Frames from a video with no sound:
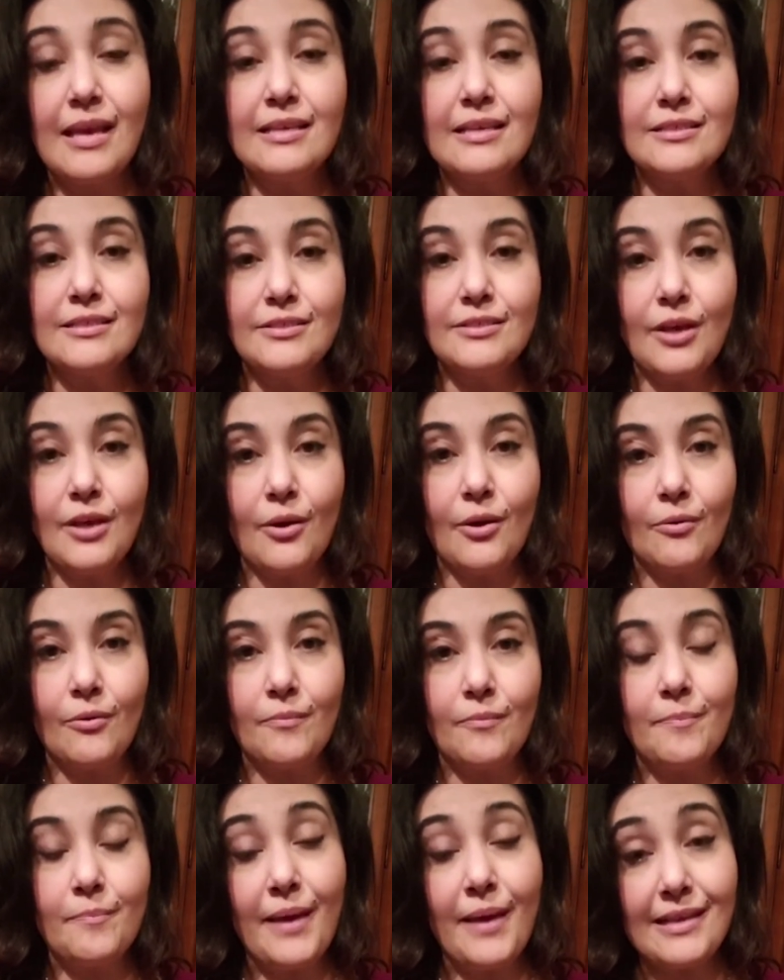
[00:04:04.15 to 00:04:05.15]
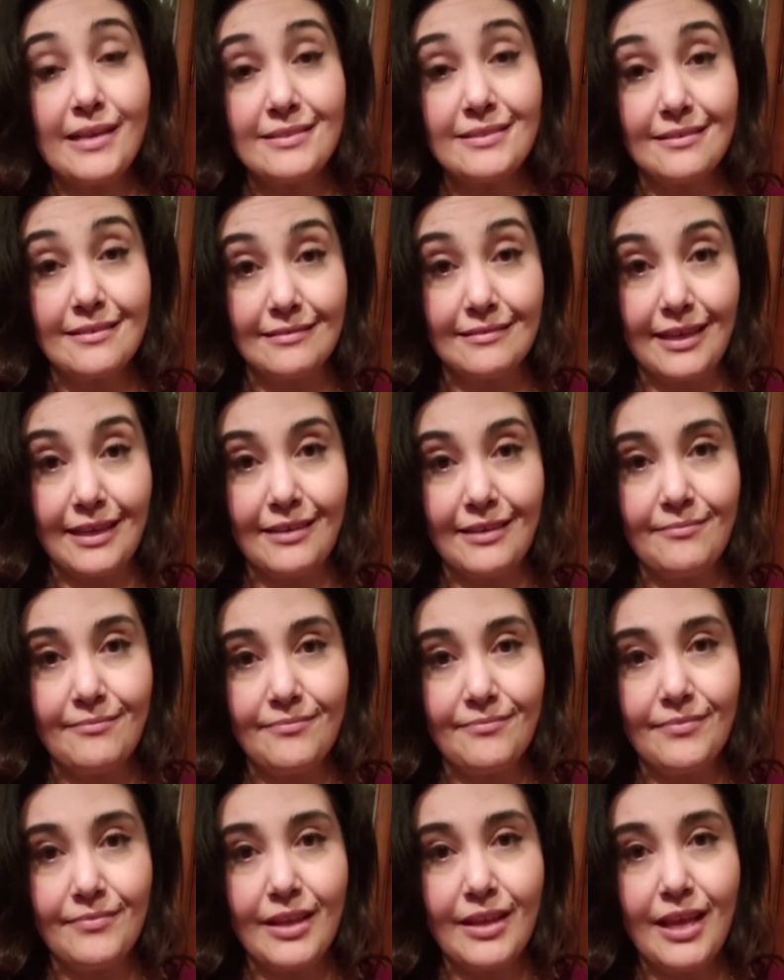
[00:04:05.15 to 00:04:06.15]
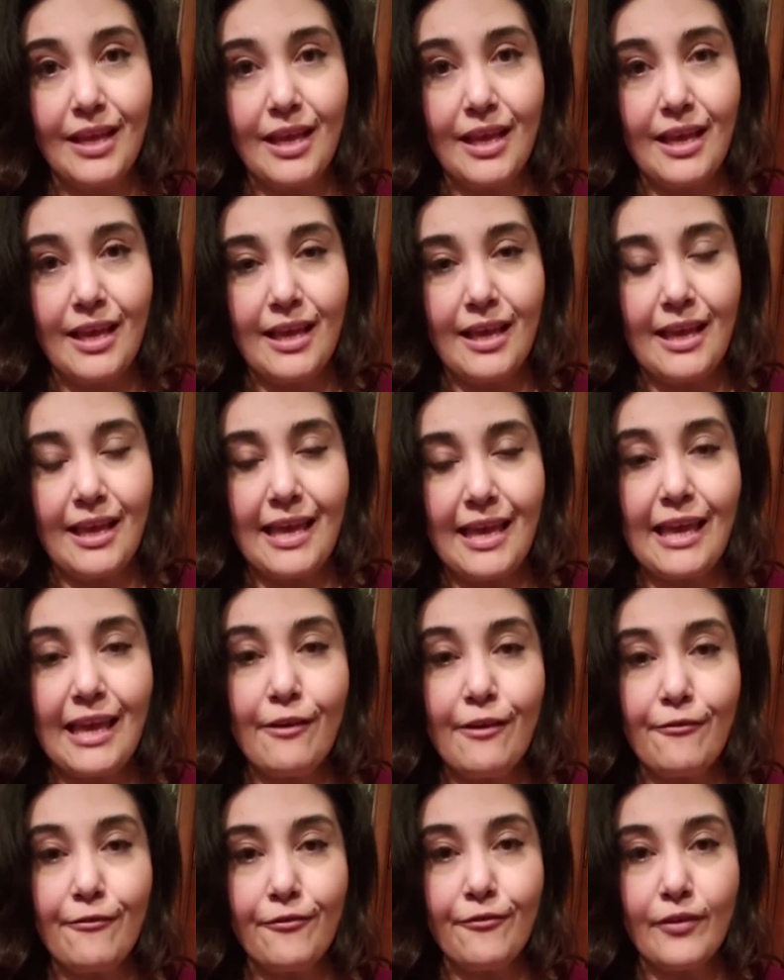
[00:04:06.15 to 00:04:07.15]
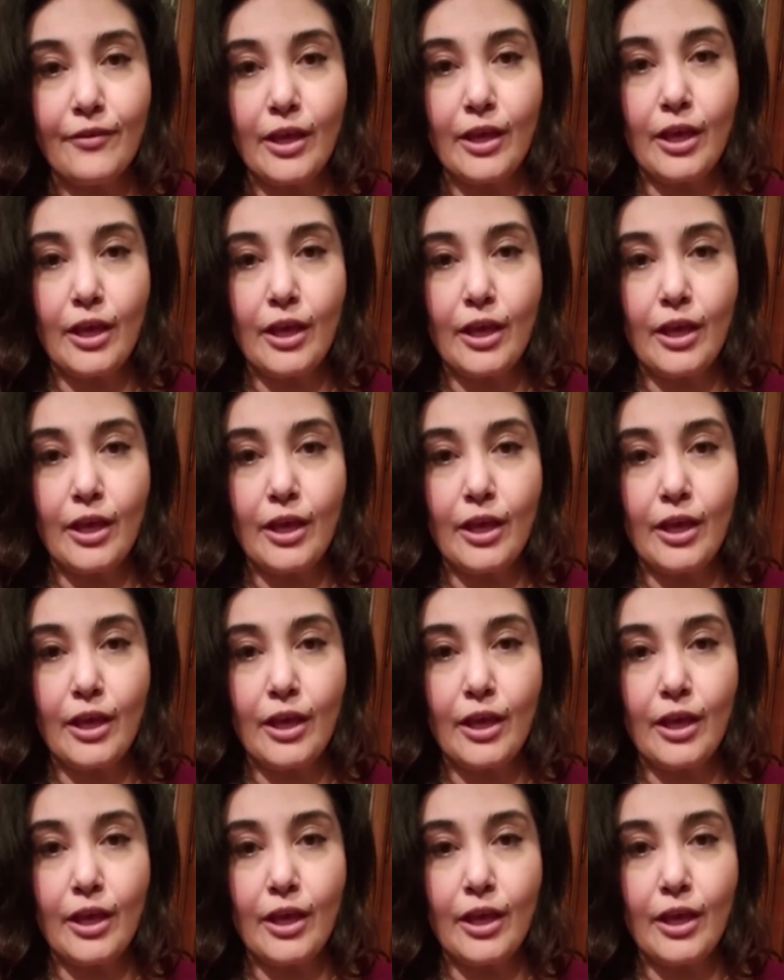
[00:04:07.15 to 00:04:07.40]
So basically, if